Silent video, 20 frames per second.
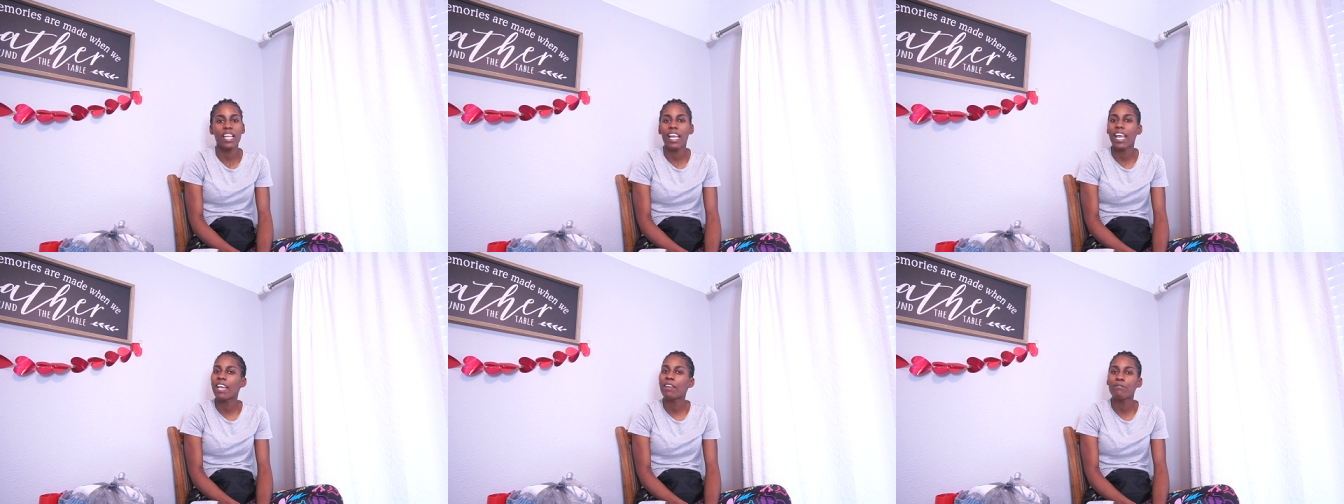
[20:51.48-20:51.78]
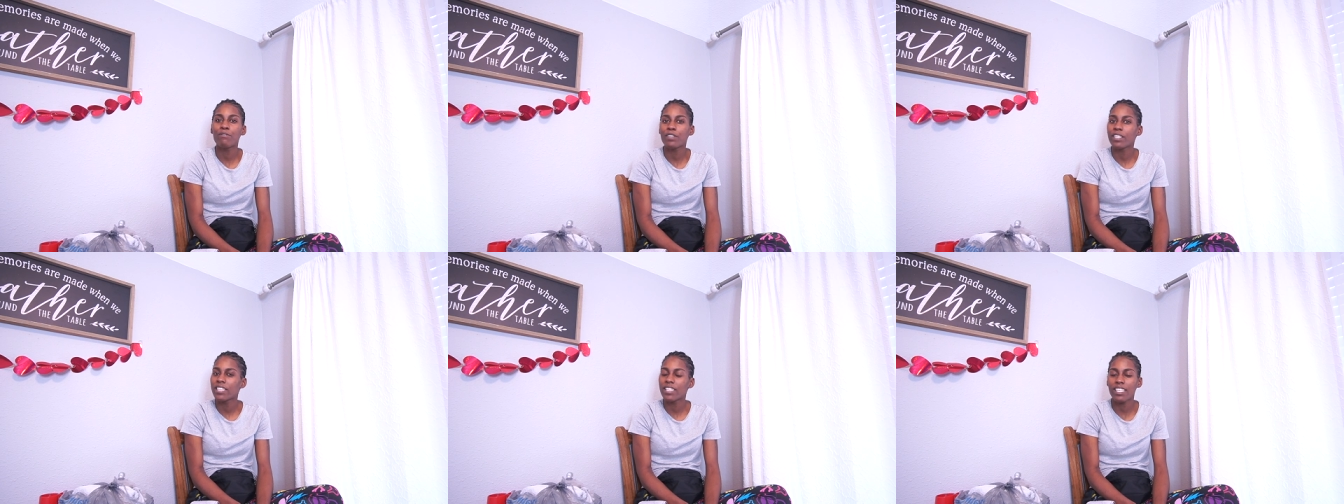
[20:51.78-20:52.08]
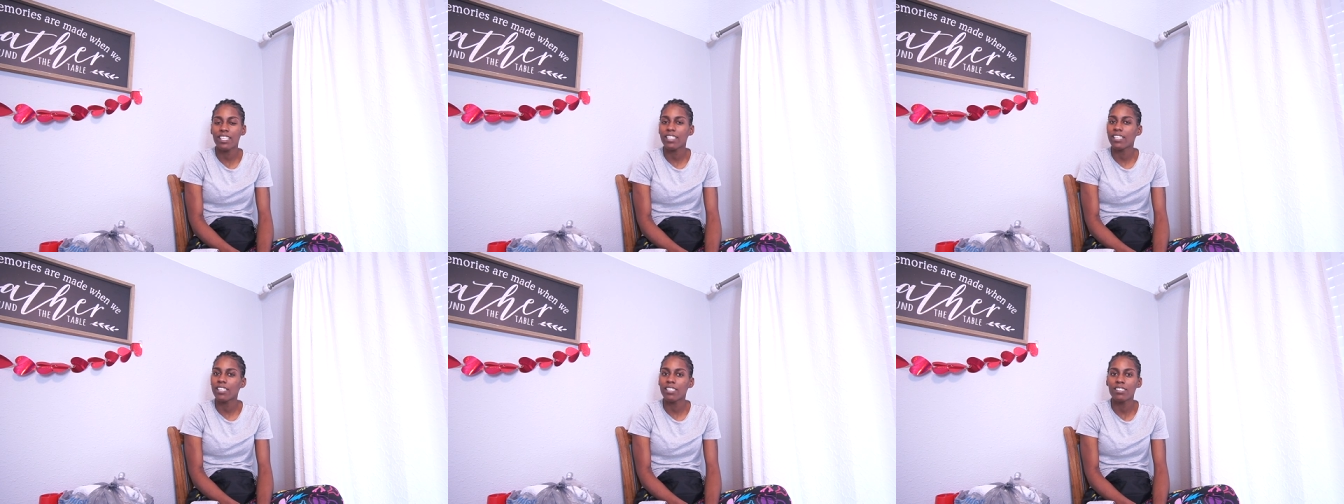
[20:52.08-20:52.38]

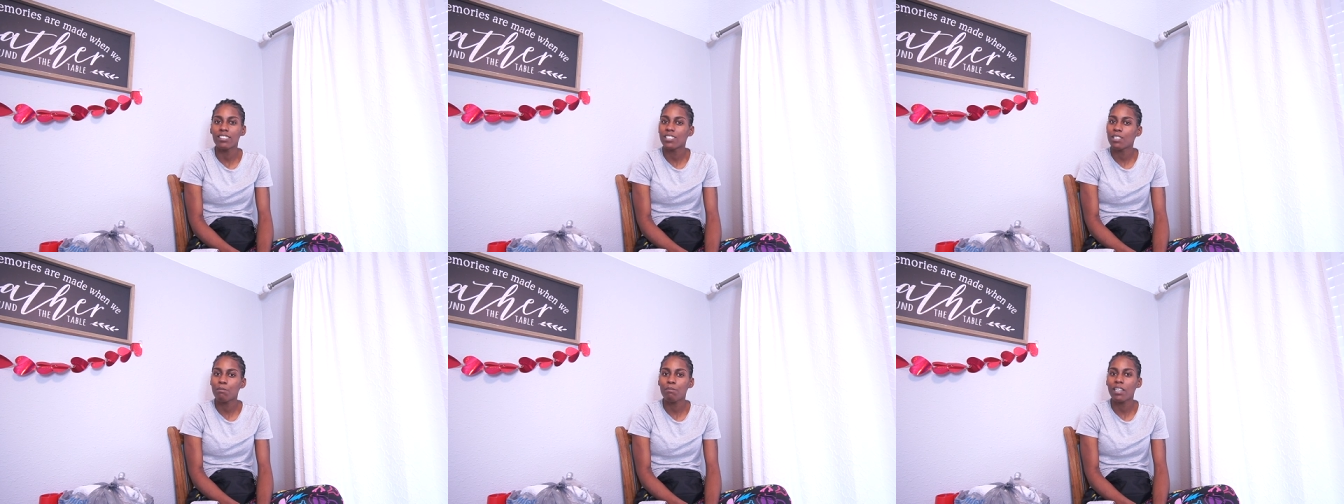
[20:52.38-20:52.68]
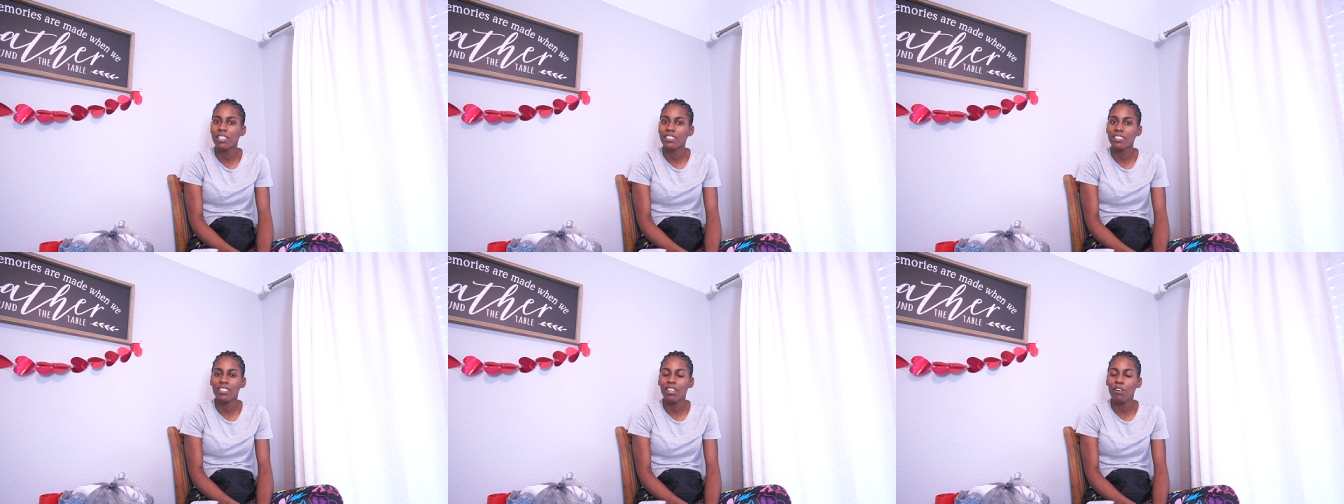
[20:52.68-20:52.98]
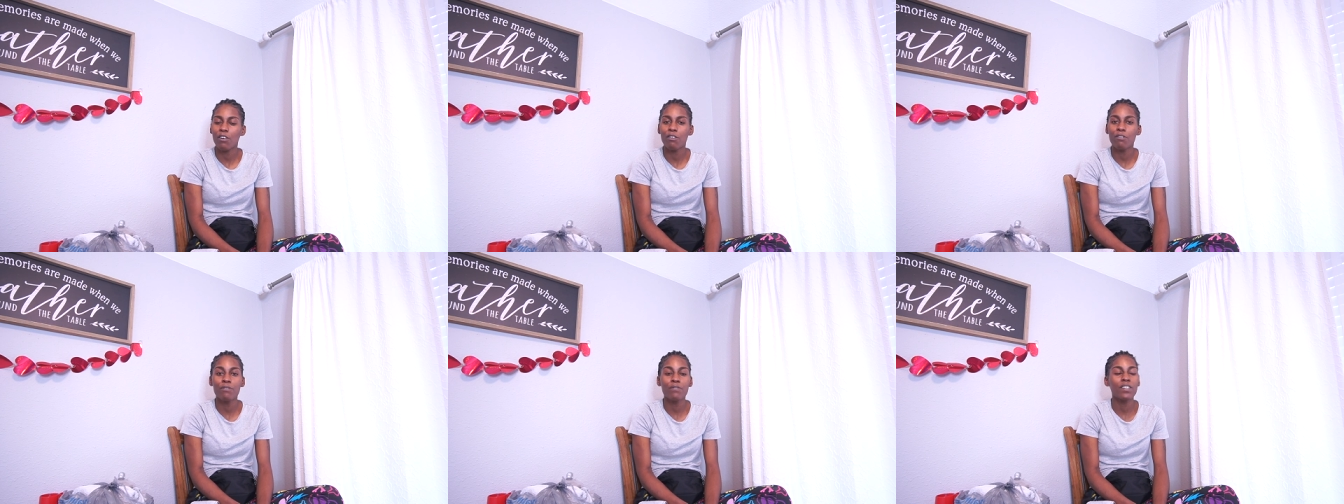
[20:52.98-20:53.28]
everything to
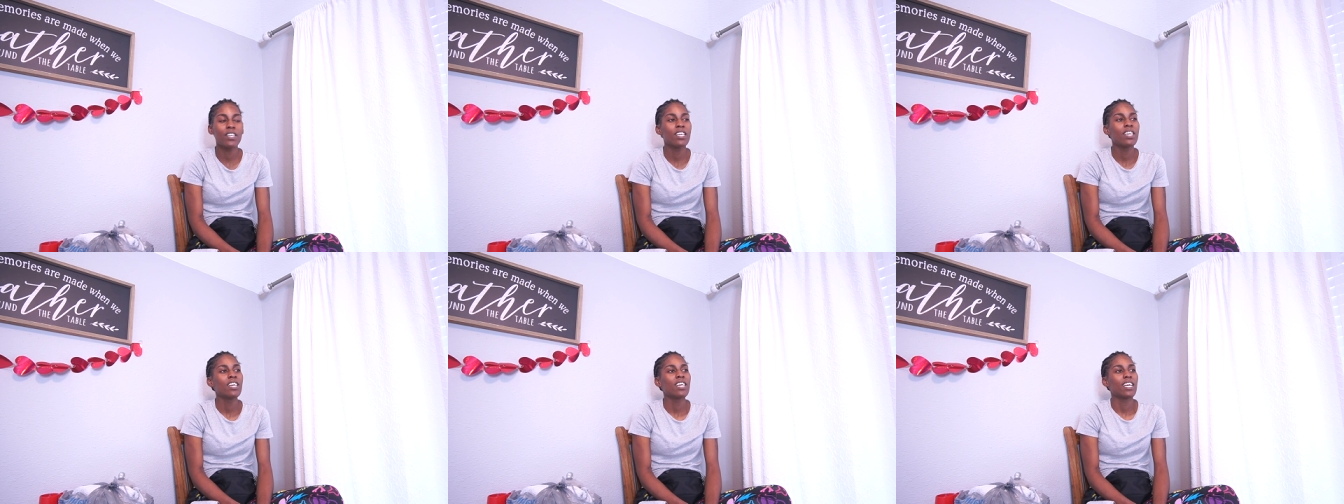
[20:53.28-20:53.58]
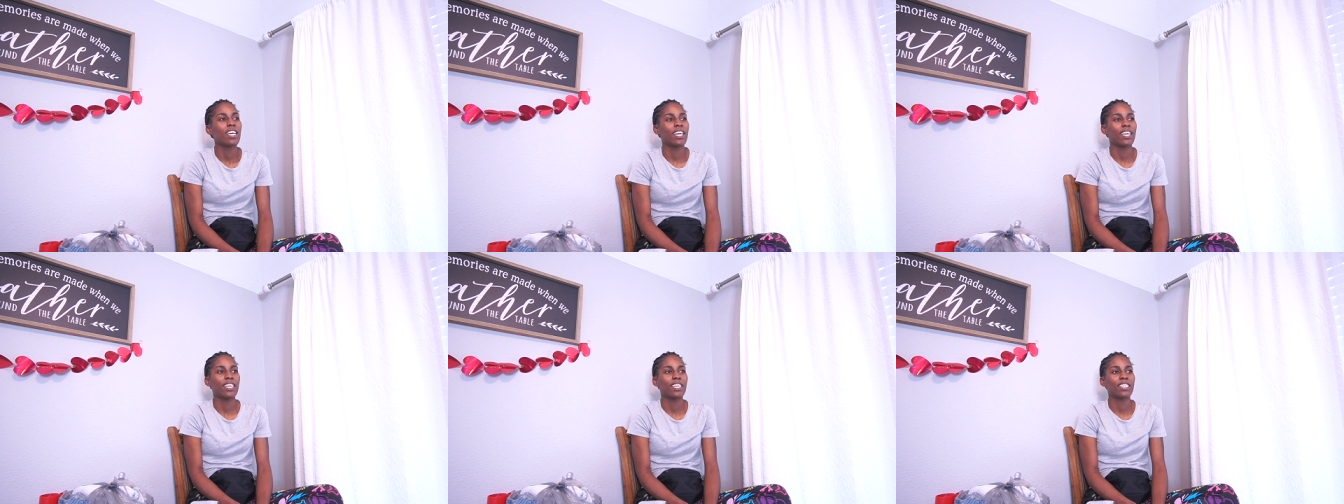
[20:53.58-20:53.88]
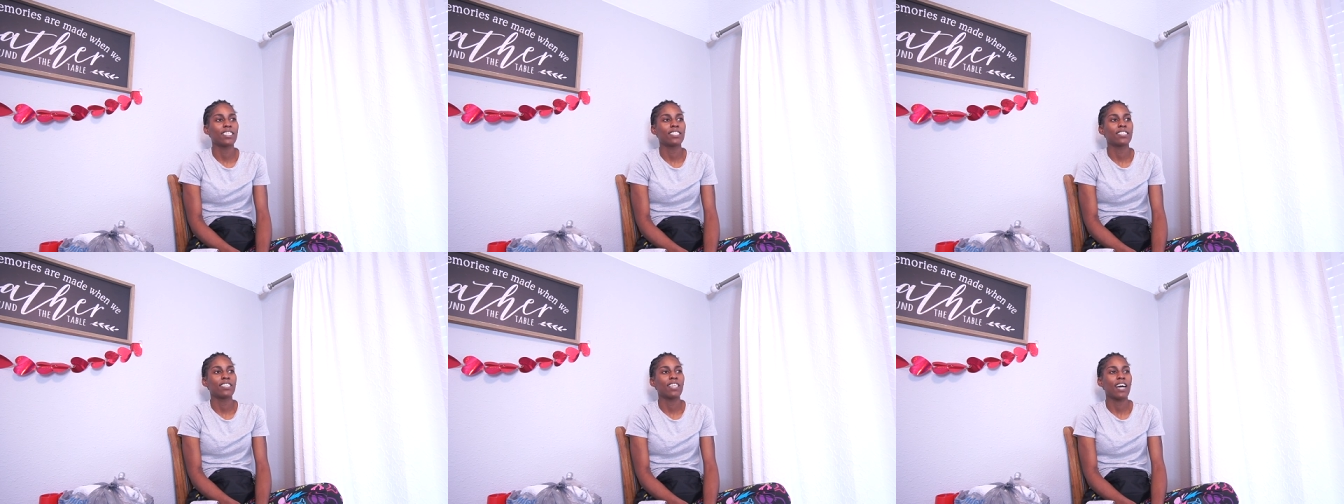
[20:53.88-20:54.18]
myself,
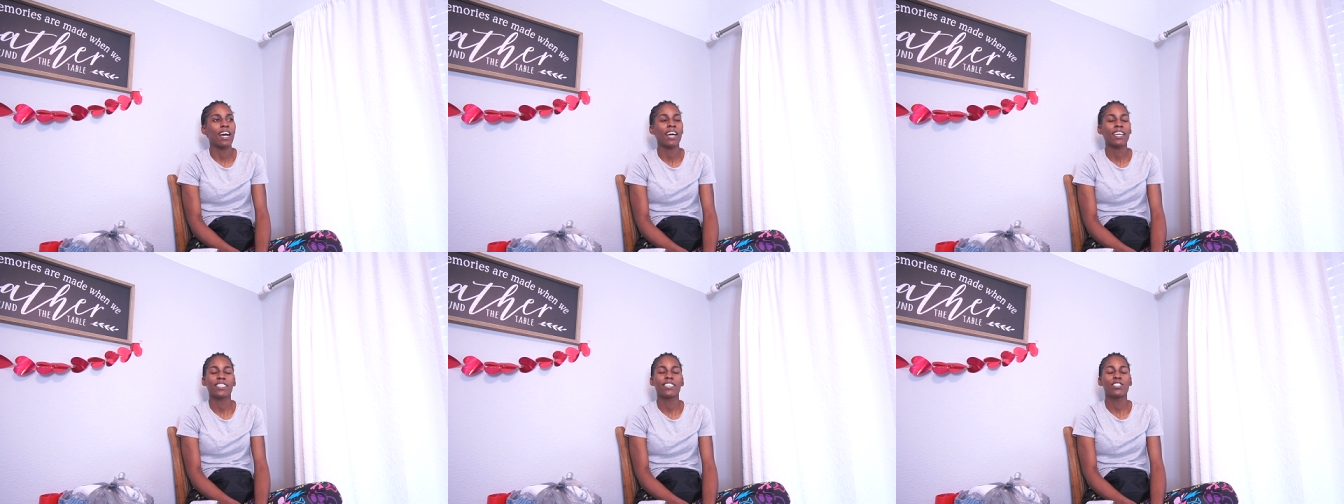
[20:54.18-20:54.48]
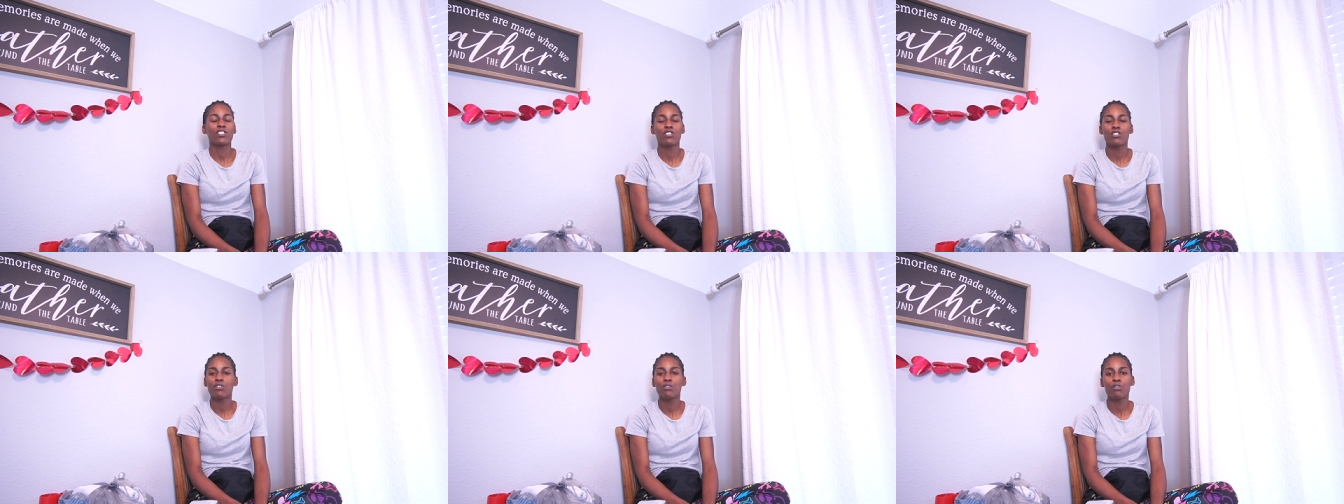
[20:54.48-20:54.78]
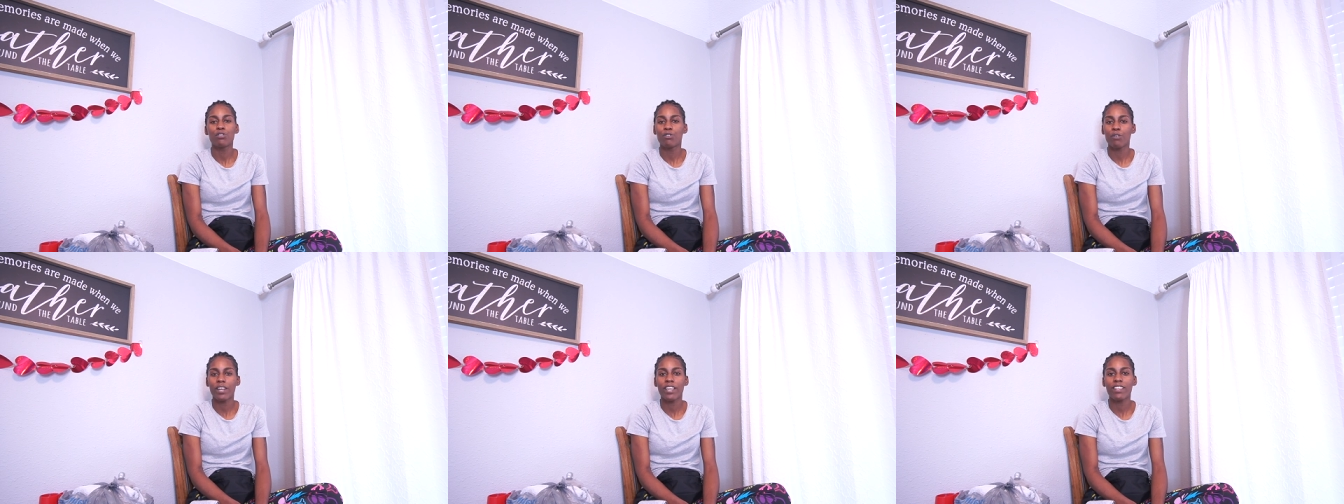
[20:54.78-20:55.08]
and I can do
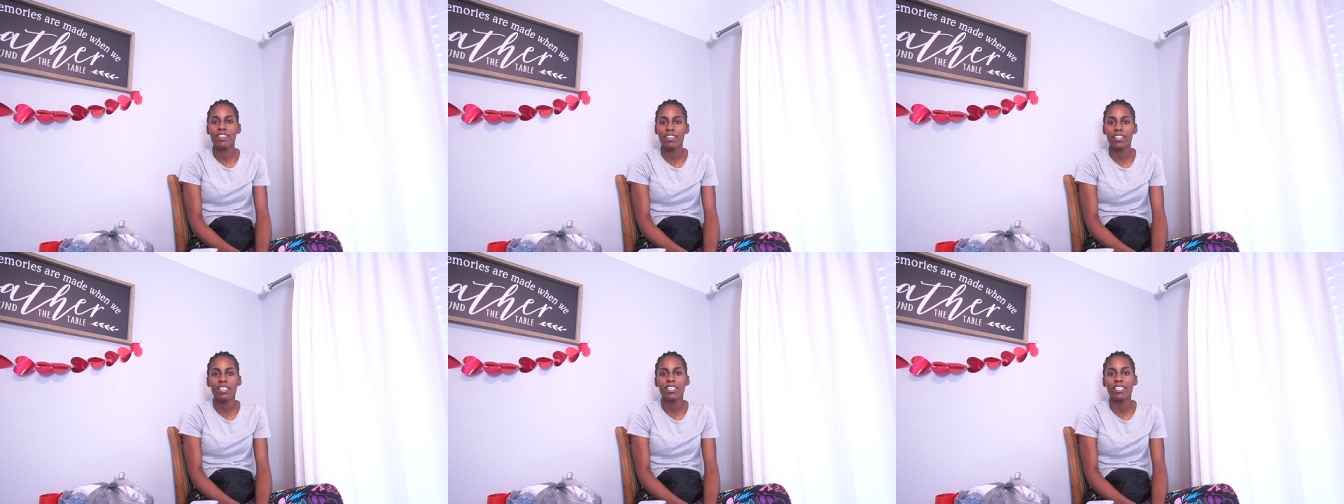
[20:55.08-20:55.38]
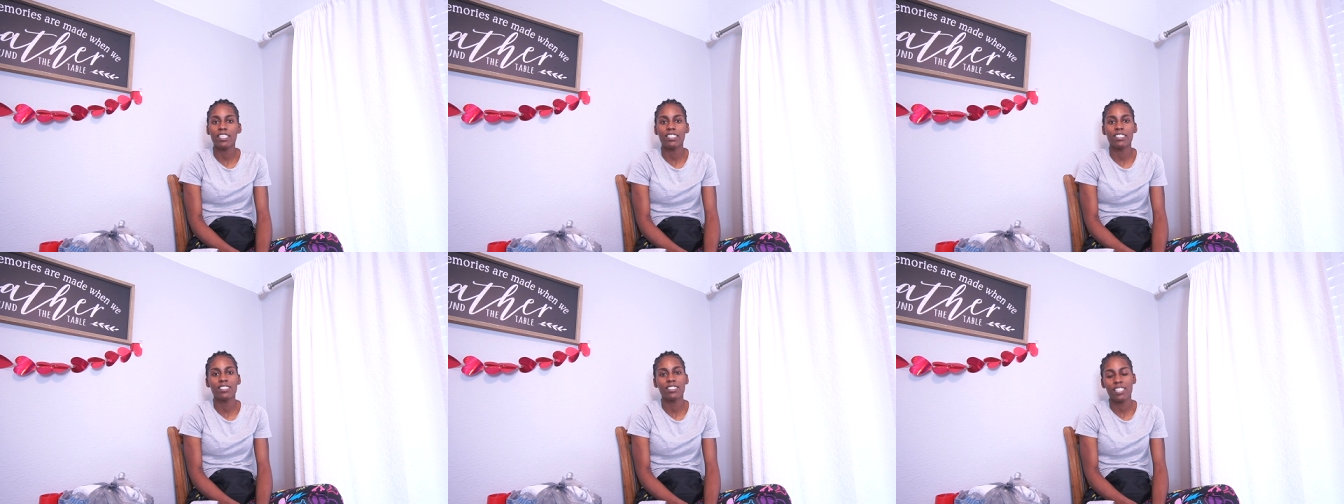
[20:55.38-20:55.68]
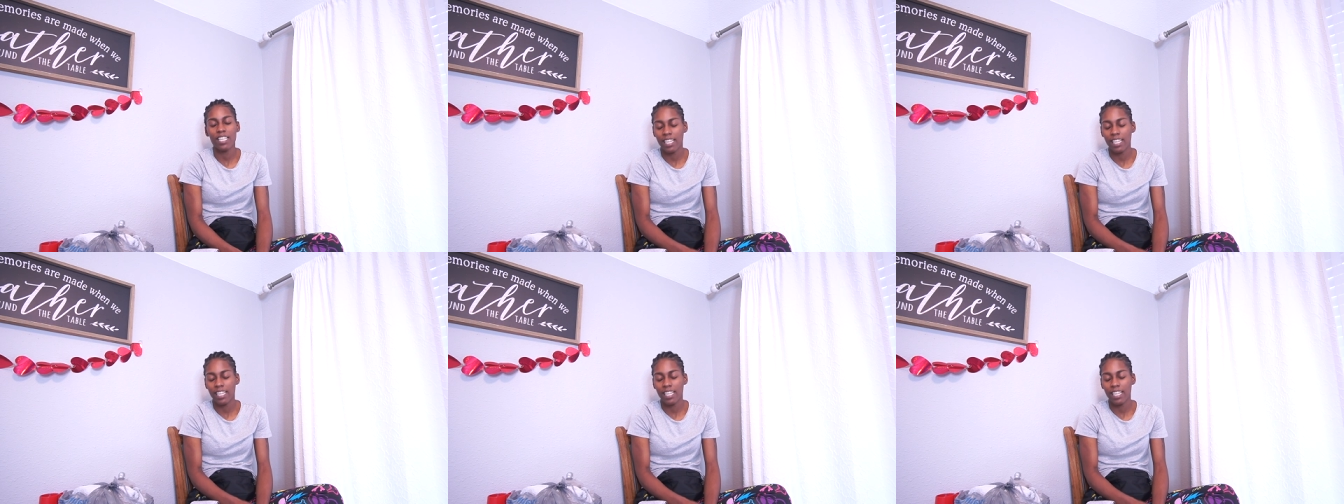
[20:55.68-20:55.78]
great things.